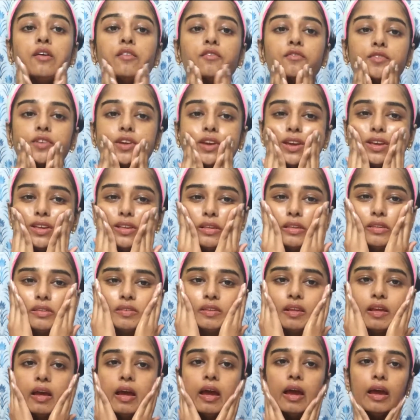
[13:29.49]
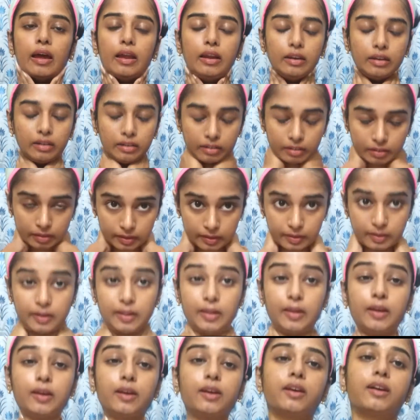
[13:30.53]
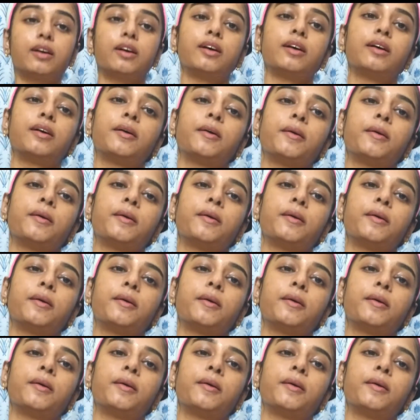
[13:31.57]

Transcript: face and neck.